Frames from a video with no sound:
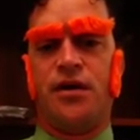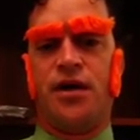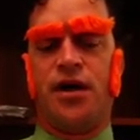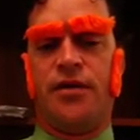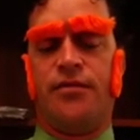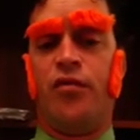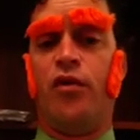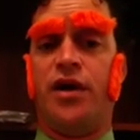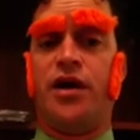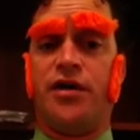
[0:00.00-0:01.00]

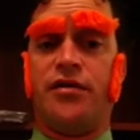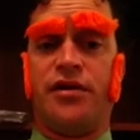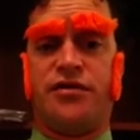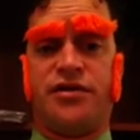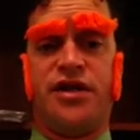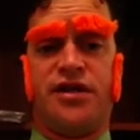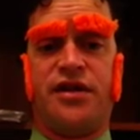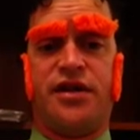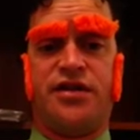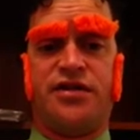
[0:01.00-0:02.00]
One other interesting
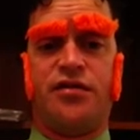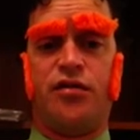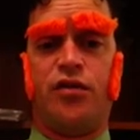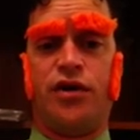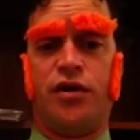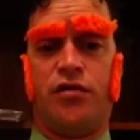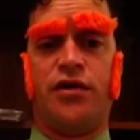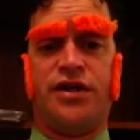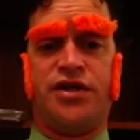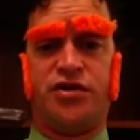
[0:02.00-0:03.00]
thing is when you're
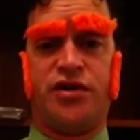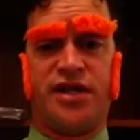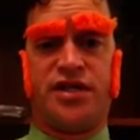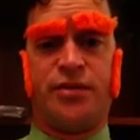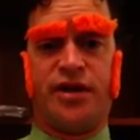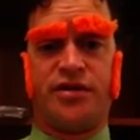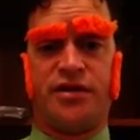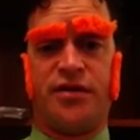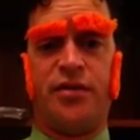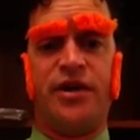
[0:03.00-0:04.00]
really stressed about
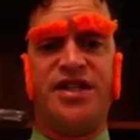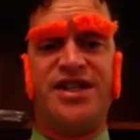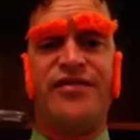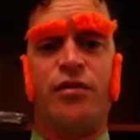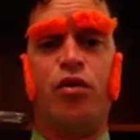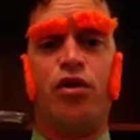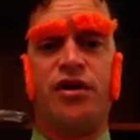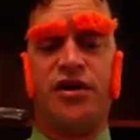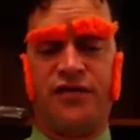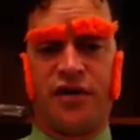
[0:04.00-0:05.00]
sleep, it makes it even more
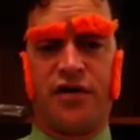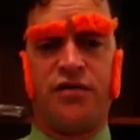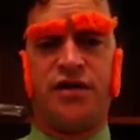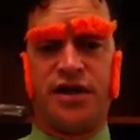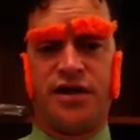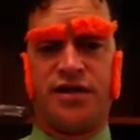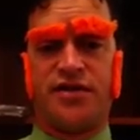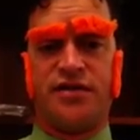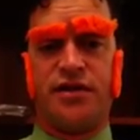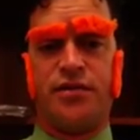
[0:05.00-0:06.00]
difficult to get to
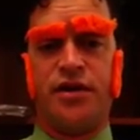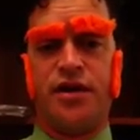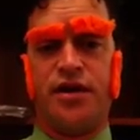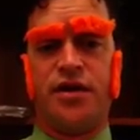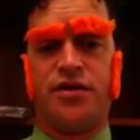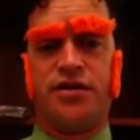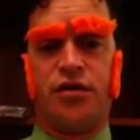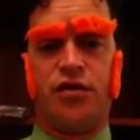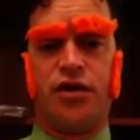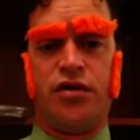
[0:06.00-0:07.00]
sleep. So
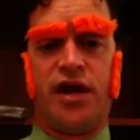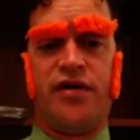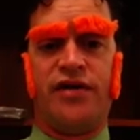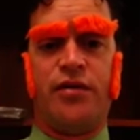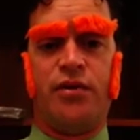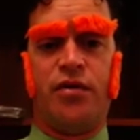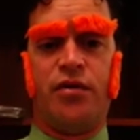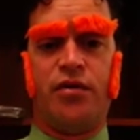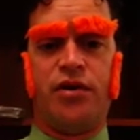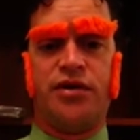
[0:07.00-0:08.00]
when you have that
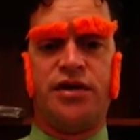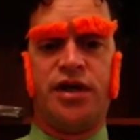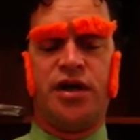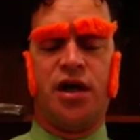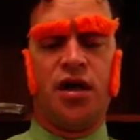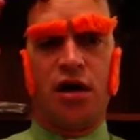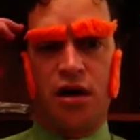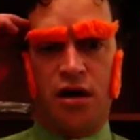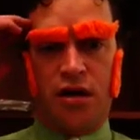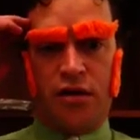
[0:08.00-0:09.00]
moment where you say,
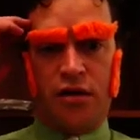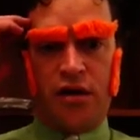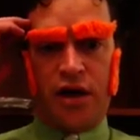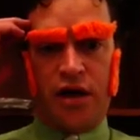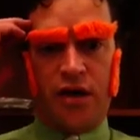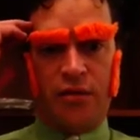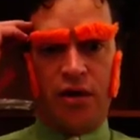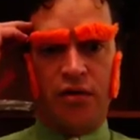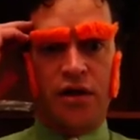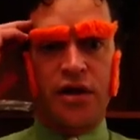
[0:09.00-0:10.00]
"Oh, okay, I'm going to
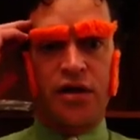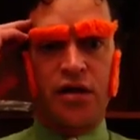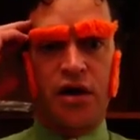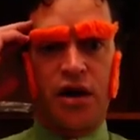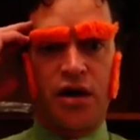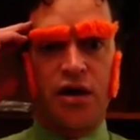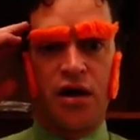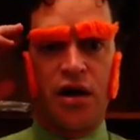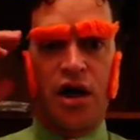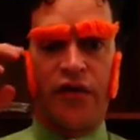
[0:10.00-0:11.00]
look at the clock.
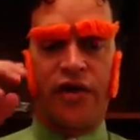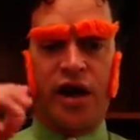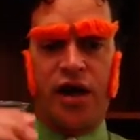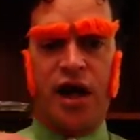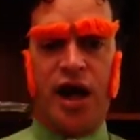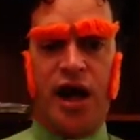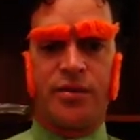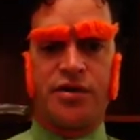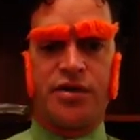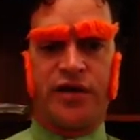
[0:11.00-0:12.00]
I've got
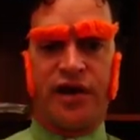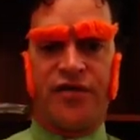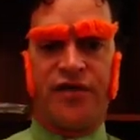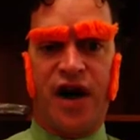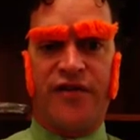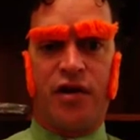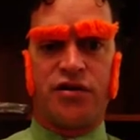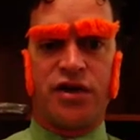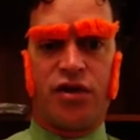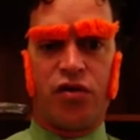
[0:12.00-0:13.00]
5
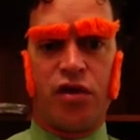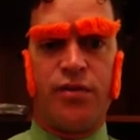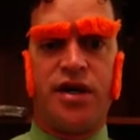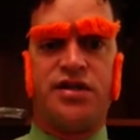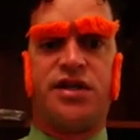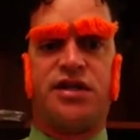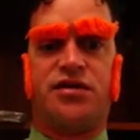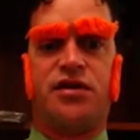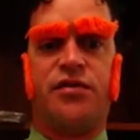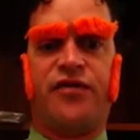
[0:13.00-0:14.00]
hours and 3 minutes to get to
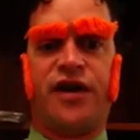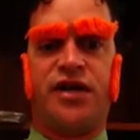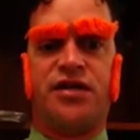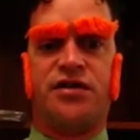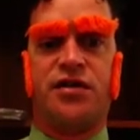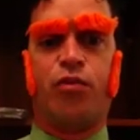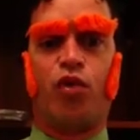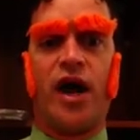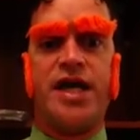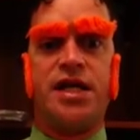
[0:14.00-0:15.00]
sleep. If I get to sleep
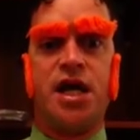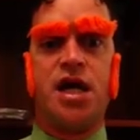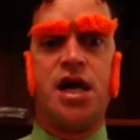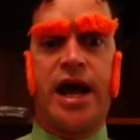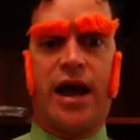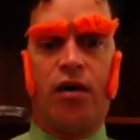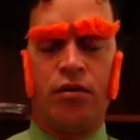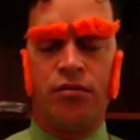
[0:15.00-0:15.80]
right now,